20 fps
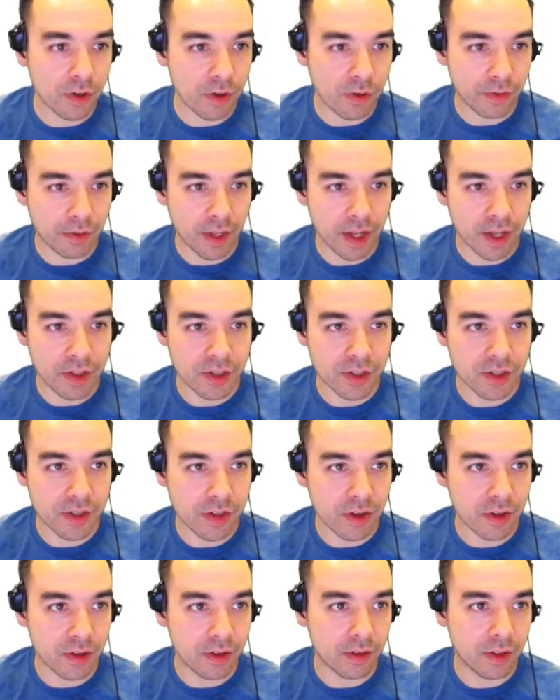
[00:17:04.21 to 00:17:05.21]
notifications
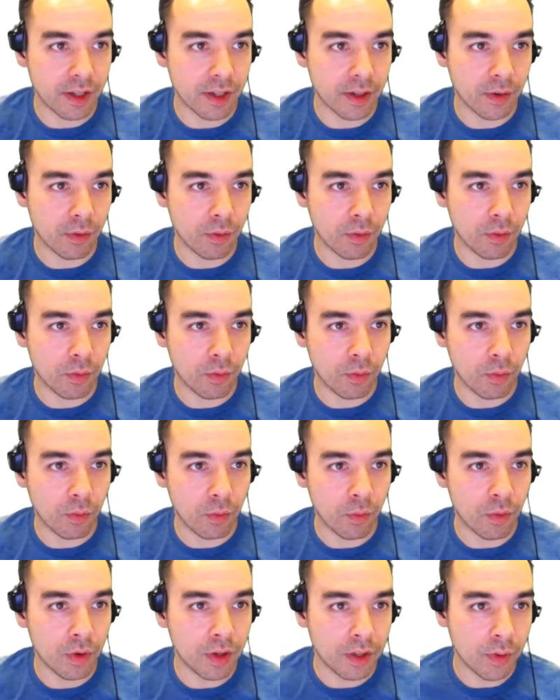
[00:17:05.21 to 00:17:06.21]
aren't like
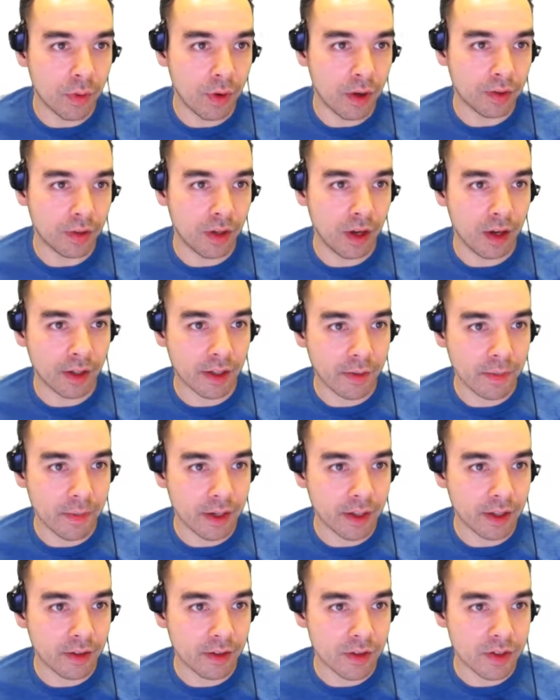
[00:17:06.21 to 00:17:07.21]
really well
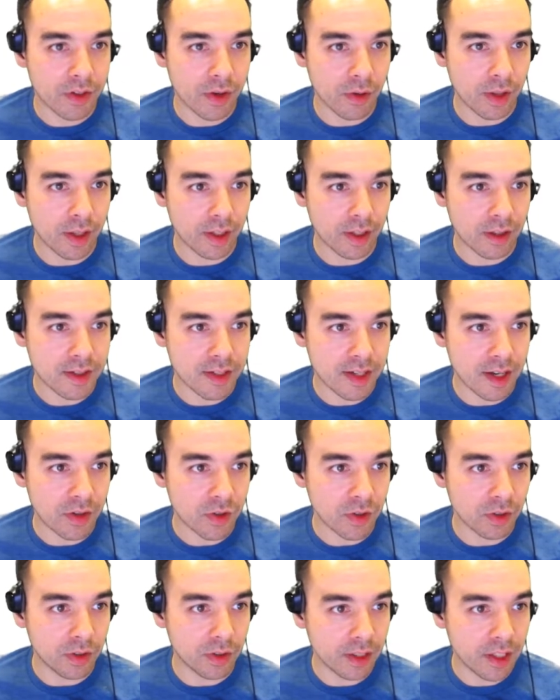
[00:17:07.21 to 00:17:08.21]
documented. There's no like
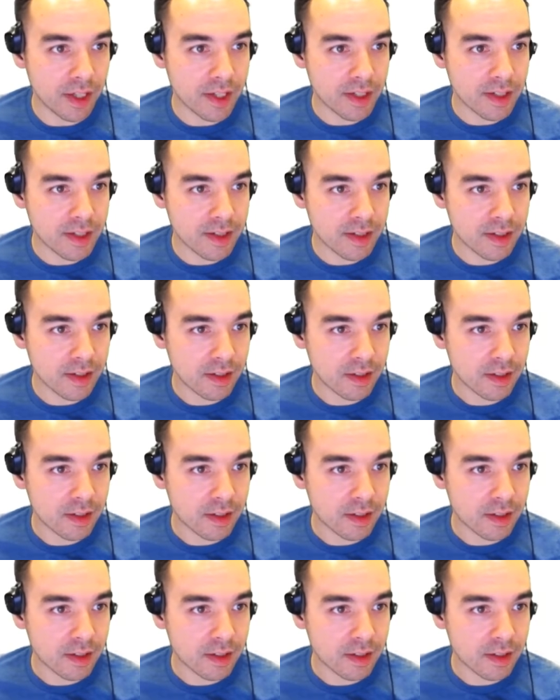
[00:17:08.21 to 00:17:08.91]
central list.